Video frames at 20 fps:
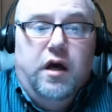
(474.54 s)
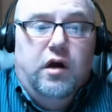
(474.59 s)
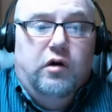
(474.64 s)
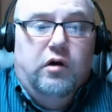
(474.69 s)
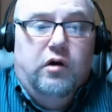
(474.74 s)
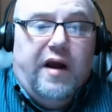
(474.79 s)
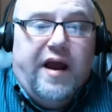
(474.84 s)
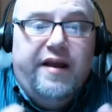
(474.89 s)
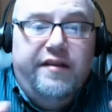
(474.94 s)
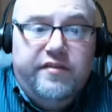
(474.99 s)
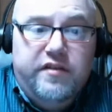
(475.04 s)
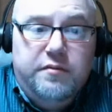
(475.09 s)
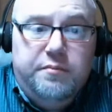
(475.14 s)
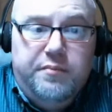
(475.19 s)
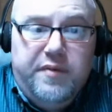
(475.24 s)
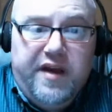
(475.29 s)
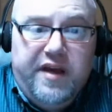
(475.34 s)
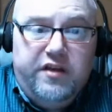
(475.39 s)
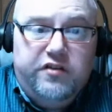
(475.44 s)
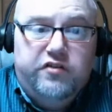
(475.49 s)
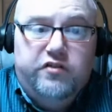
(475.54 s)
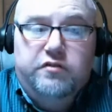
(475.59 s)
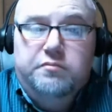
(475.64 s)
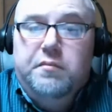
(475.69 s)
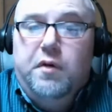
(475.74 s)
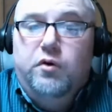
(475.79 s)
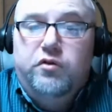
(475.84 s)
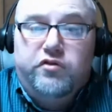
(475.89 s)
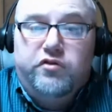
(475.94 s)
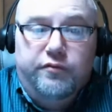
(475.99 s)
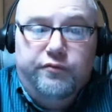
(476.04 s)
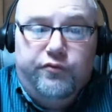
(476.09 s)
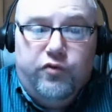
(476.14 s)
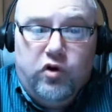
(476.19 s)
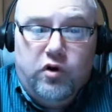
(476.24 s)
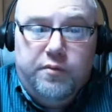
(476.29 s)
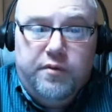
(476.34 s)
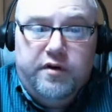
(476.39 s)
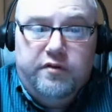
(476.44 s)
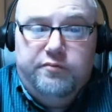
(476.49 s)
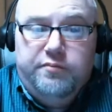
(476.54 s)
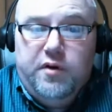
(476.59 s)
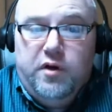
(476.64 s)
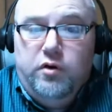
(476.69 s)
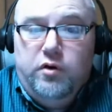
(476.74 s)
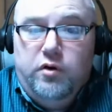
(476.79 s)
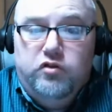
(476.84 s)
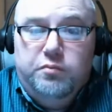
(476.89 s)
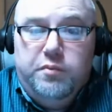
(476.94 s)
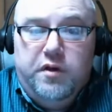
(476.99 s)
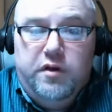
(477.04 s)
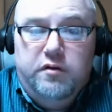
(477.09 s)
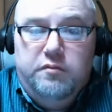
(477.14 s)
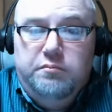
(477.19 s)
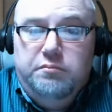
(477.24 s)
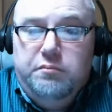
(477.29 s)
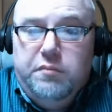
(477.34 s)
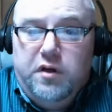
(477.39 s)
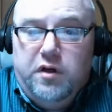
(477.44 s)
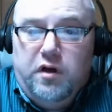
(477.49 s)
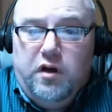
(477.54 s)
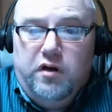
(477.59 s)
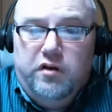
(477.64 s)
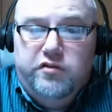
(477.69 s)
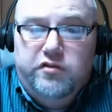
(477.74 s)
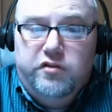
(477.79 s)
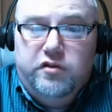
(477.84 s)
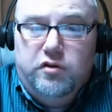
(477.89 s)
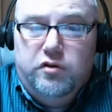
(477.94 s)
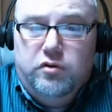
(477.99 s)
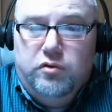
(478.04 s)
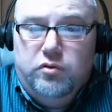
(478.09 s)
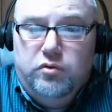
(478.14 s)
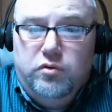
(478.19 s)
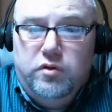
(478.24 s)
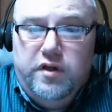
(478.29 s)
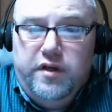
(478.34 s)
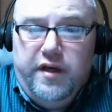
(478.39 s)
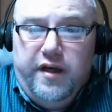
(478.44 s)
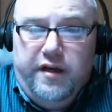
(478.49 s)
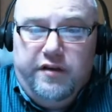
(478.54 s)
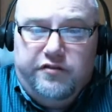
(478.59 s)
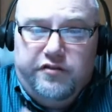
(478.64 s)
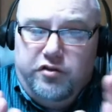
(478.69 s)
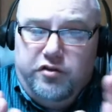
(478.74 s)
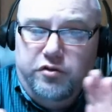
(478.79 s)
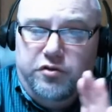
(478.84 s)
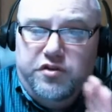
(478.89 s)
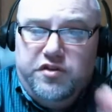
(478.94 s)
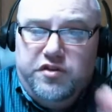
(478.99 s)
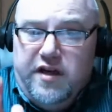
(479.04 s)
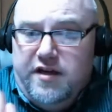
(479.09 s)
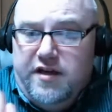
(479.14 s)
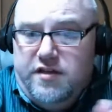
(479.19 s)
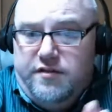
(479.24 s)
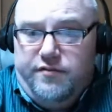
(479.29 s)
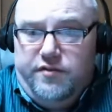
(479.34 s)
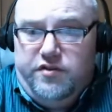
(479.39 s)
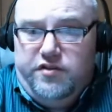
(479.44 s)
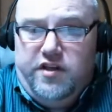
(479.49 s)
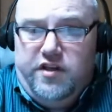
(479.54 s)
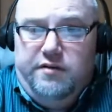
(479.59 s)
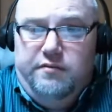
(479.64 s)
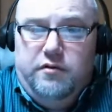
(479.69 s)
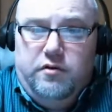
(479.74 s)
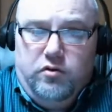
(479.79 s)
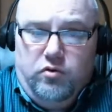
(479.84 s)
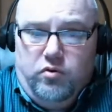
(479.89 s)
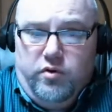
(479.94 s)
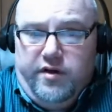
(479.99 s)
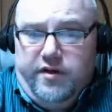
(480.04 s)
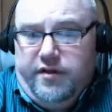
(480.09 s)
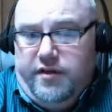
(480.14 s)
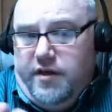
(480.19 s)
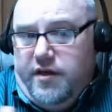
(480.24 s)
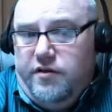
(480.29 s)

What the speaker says: Write the best, most informative post, but also it's two sides of the same coin. The